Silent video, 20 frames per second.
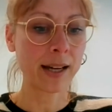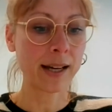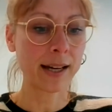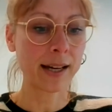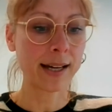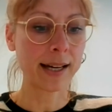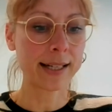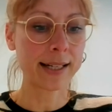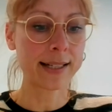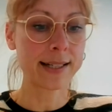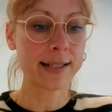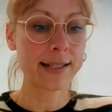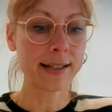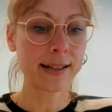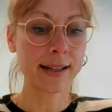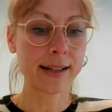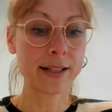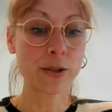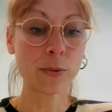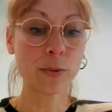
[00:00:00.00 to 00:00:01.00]
And
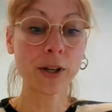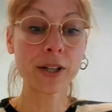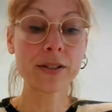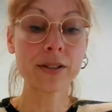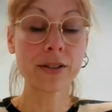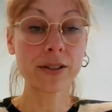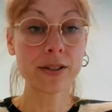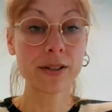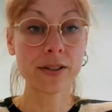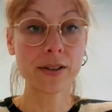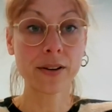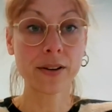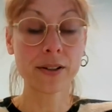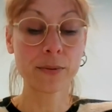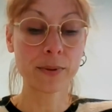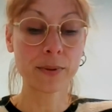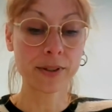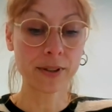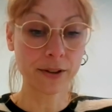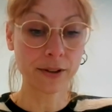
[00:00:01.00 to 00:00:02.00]
uh, his work is
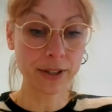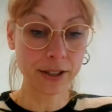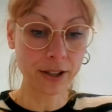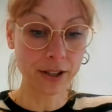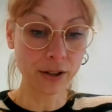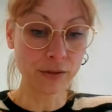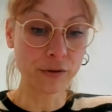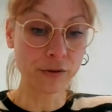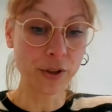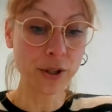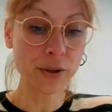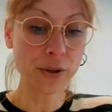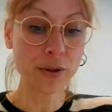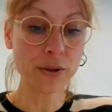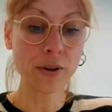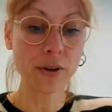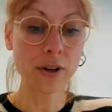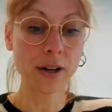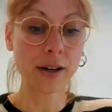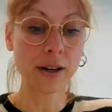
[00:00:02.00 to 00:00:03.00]
concerned with a critical
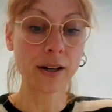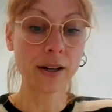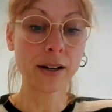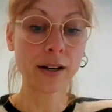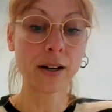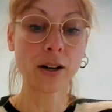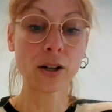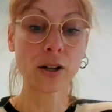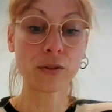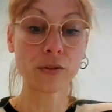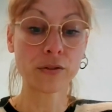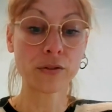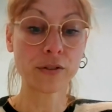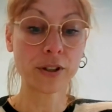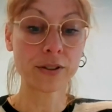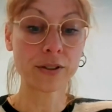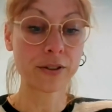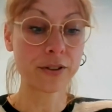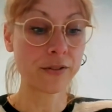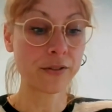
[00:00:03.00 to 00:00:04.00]
view uh, on
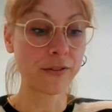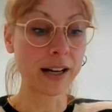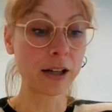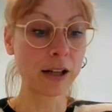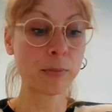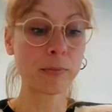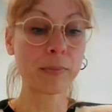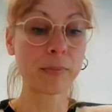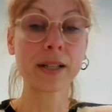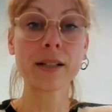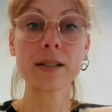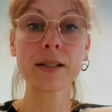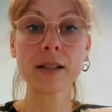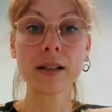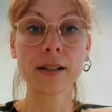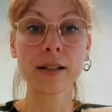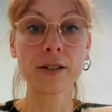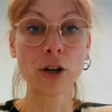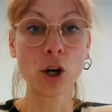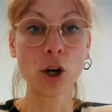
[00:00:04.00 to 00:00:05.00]
further development
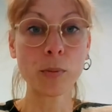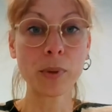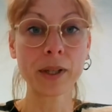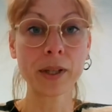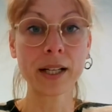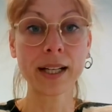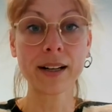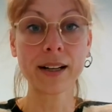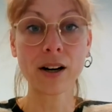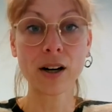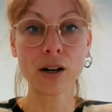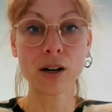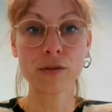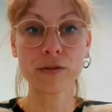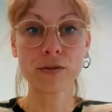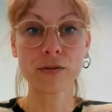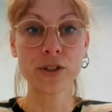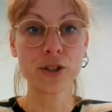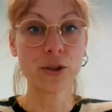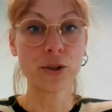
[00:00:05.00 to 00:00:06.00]
and opening
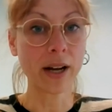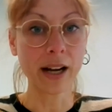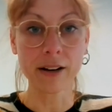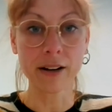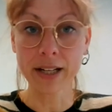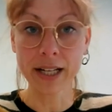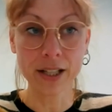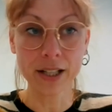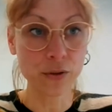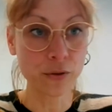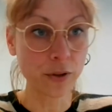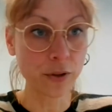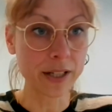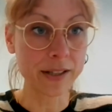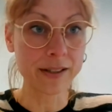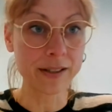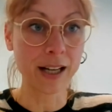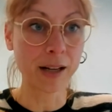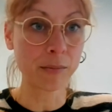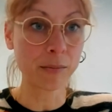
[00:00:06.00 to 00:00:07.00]
of new areas, for
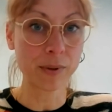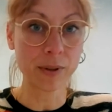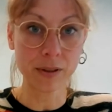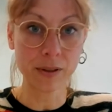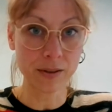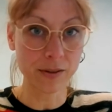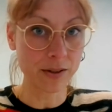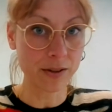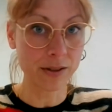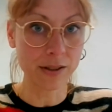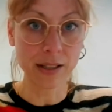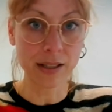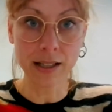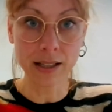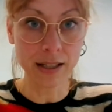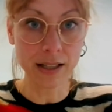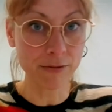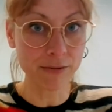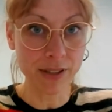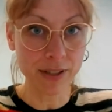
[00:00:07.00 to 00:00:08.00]
example,
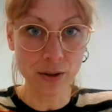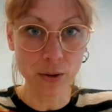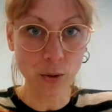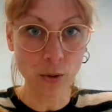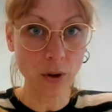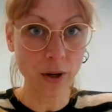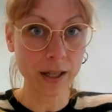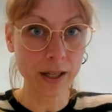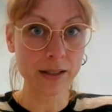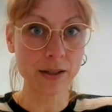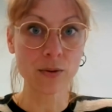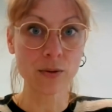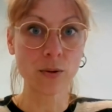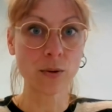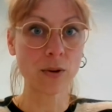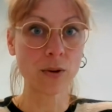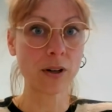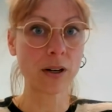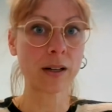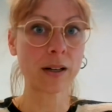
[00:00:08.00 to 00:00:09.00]
ski resorts
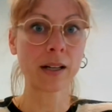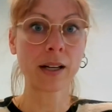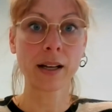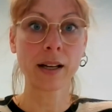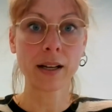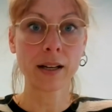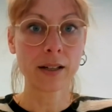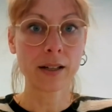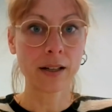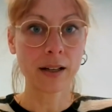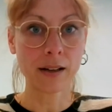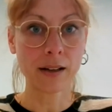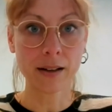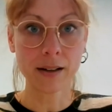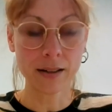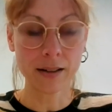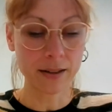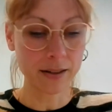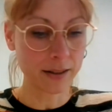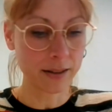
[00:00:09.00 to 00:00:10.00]
or
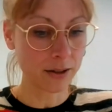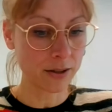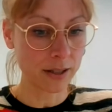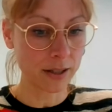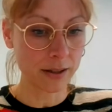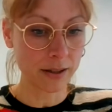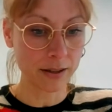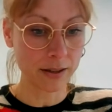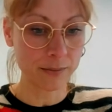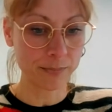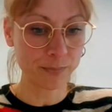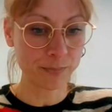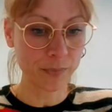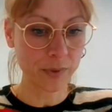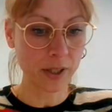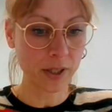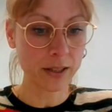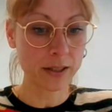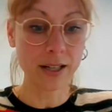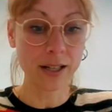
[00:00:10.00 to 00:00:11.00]
uh, in, um,
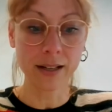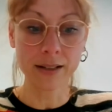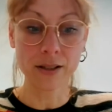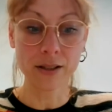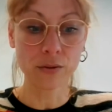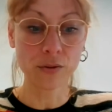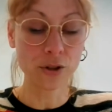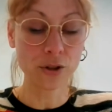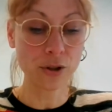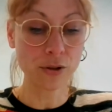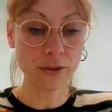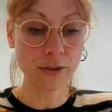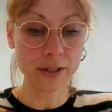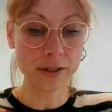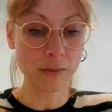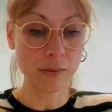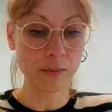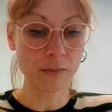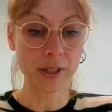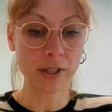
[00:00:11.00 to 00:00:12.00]
intensive
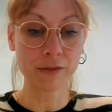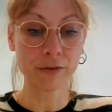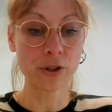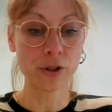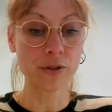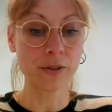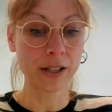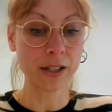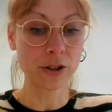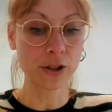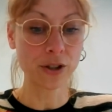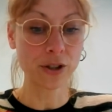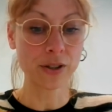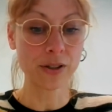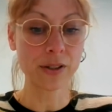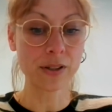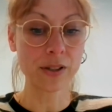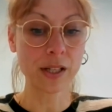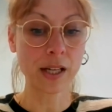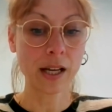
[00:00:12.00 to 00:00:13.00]
tourism
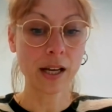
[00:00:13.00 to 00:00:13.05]
infrastructures.